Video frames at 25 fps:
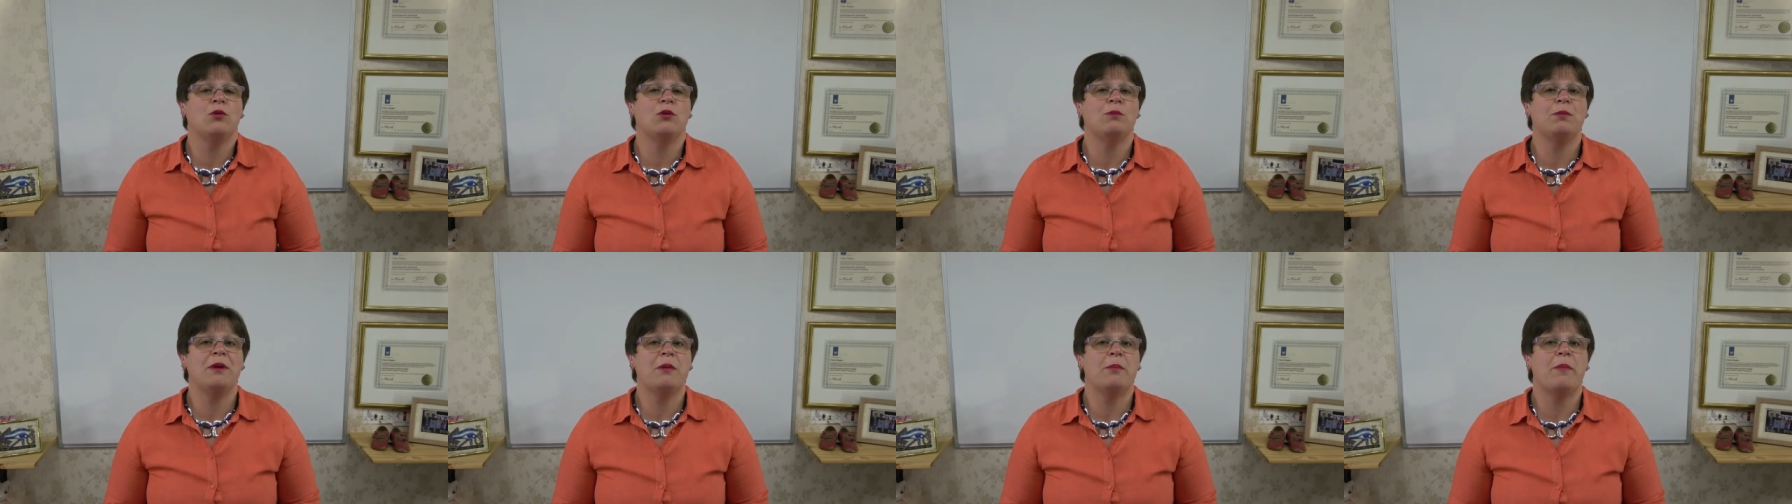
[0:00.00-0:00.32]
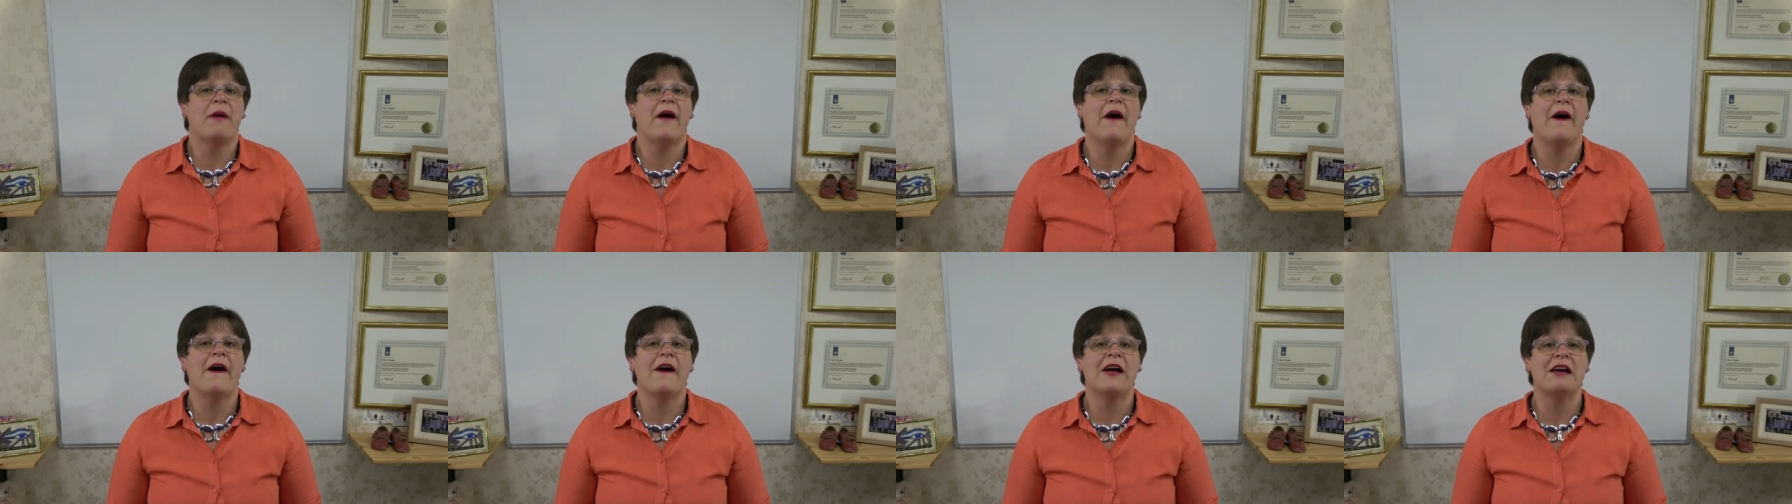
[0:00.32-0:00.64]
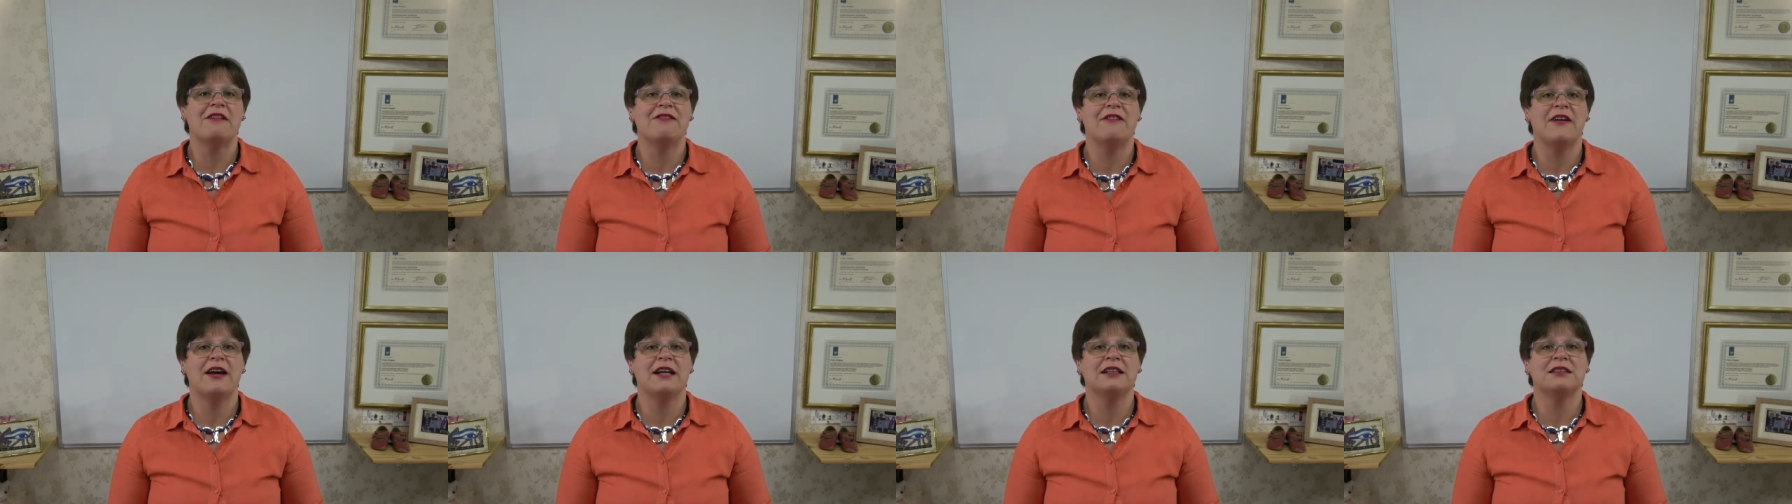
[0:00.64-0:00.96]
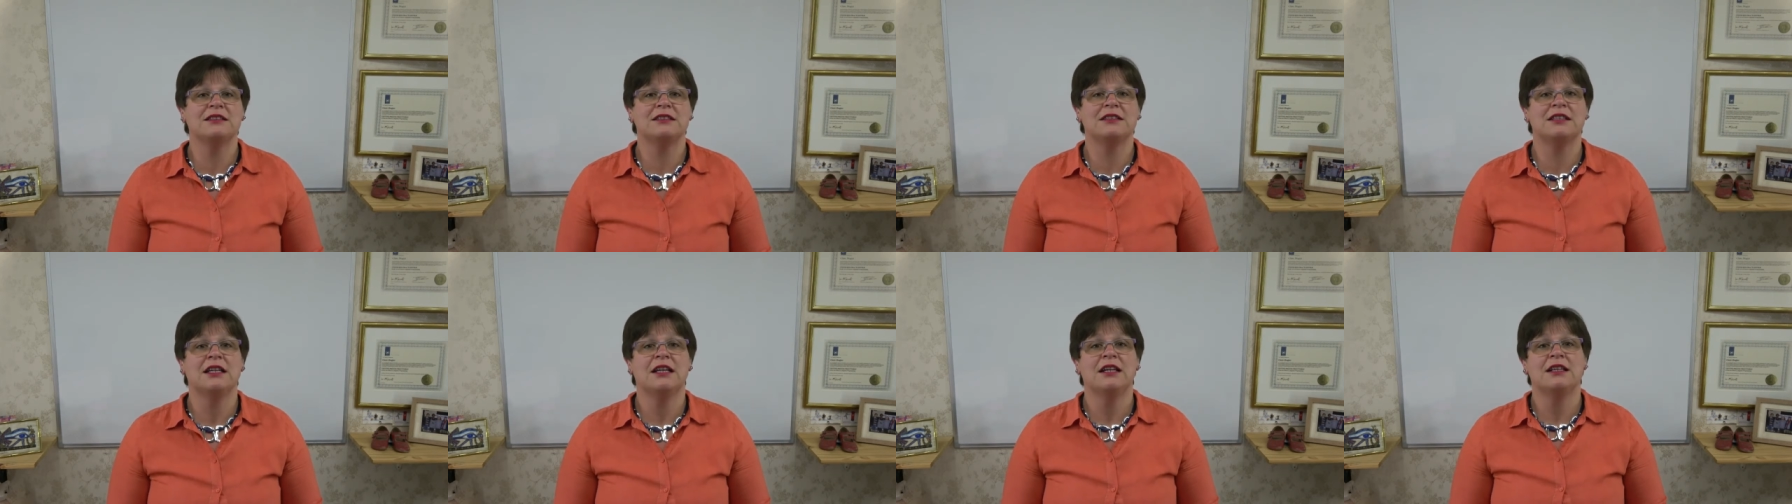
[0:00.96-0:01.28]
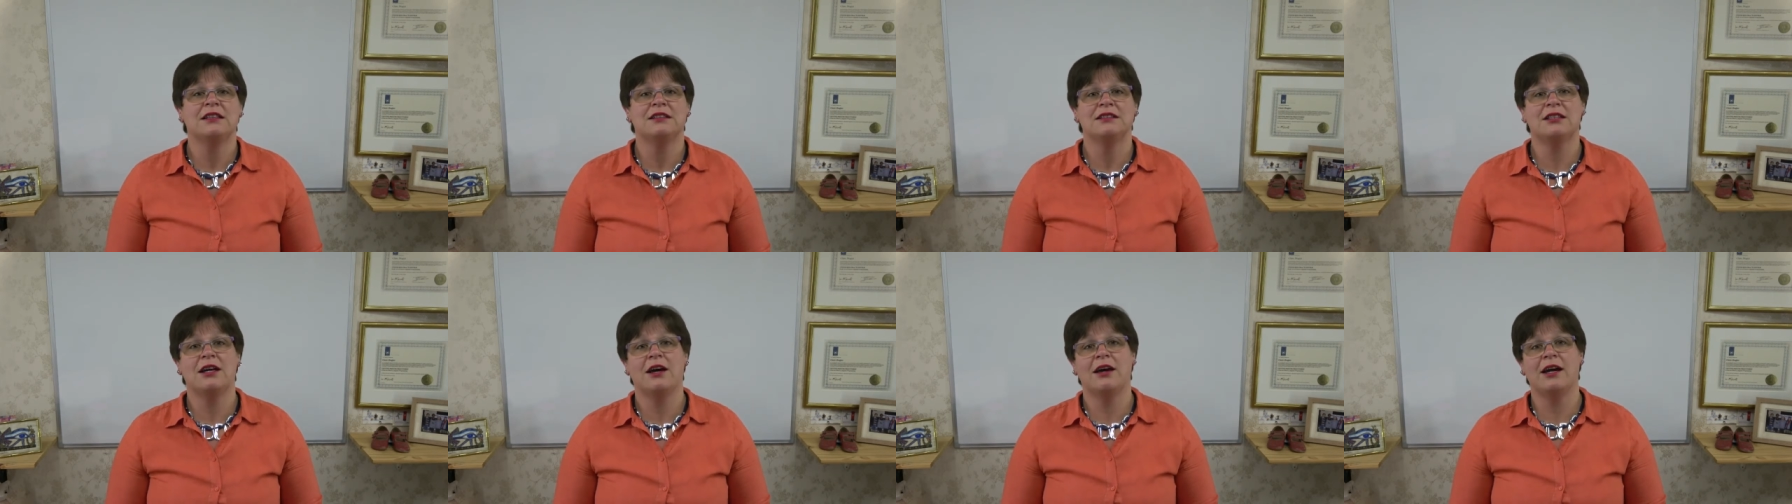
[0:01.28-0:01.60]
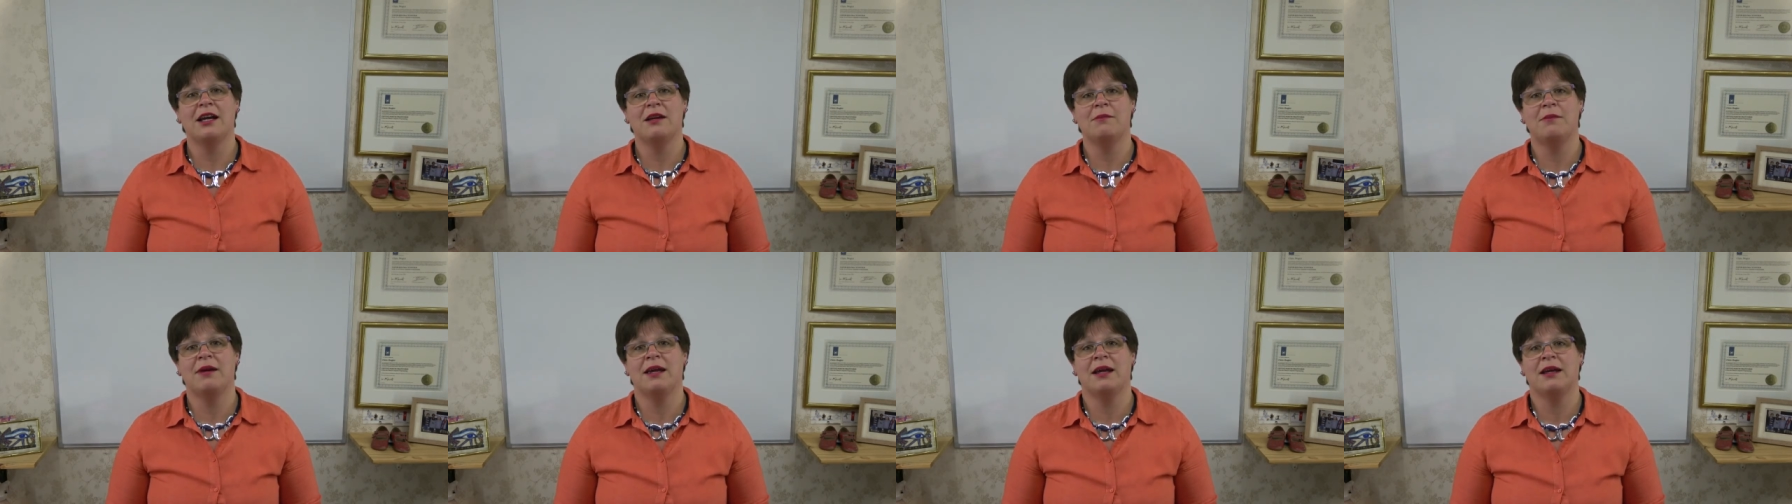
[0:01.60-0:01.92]
would be perfect
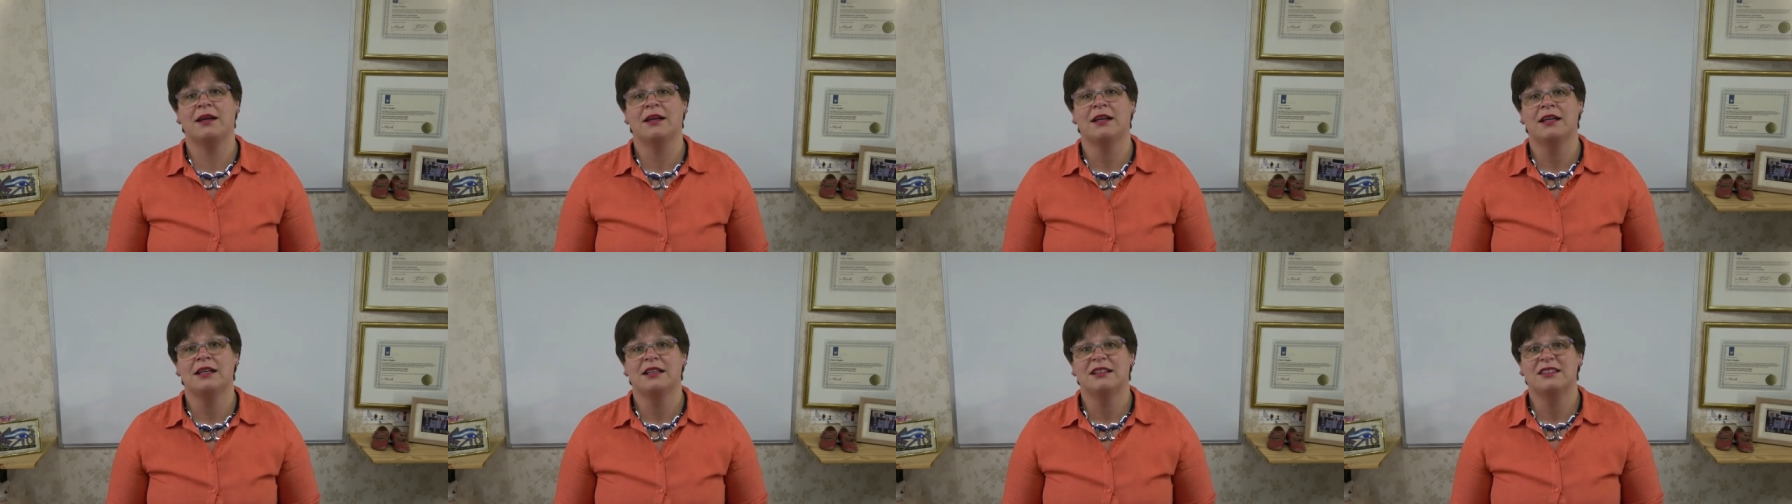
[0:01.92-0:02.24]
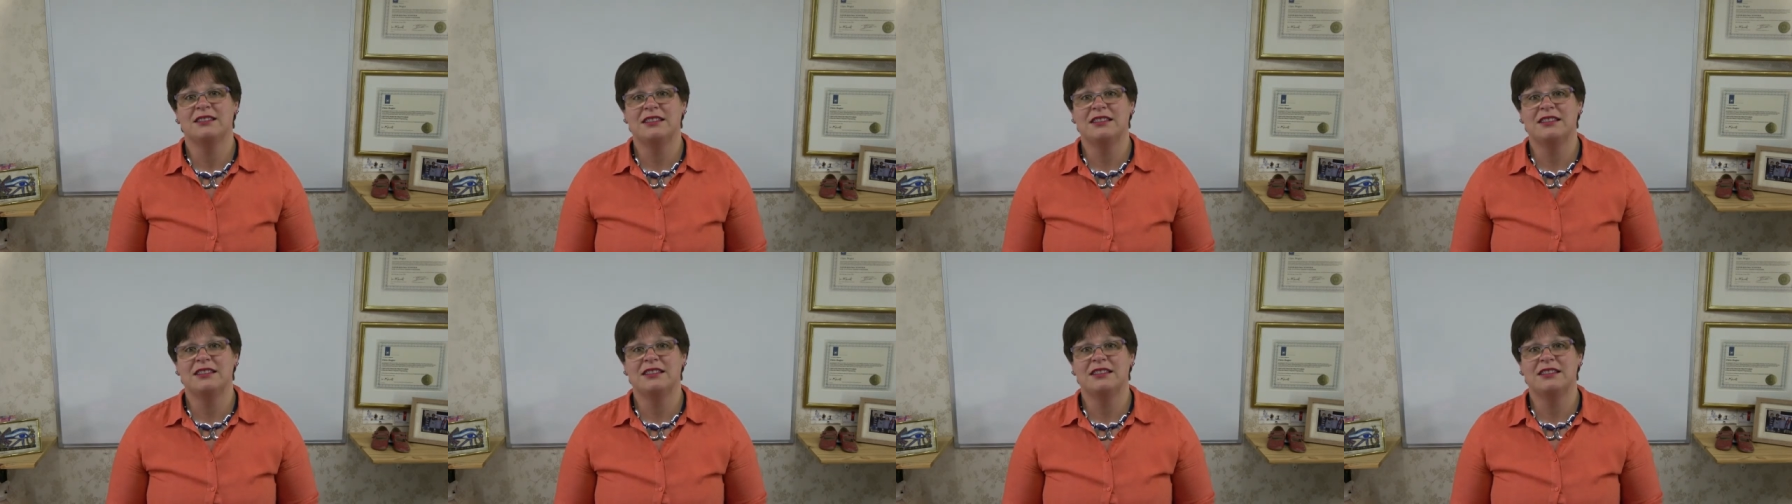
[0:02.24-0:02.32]
timing